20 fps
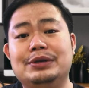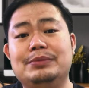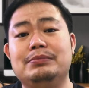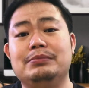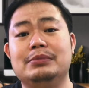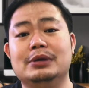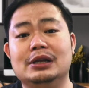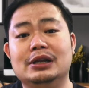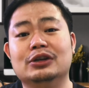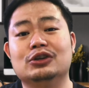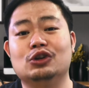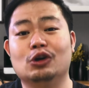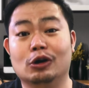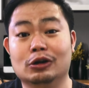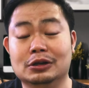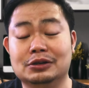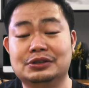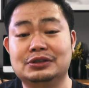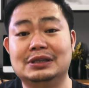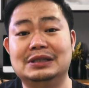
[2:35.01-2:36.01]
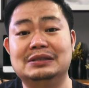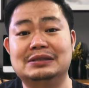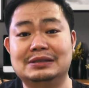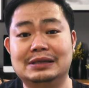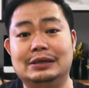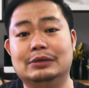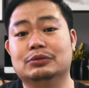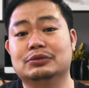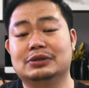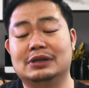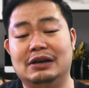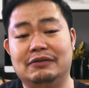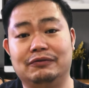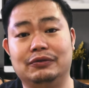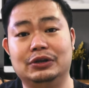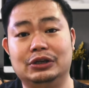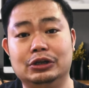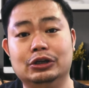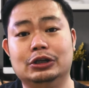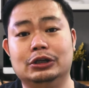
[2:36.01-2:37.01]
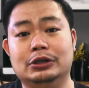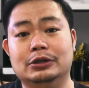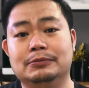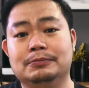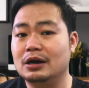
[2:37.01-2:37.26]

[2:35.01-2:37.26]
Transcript: million in sales every year.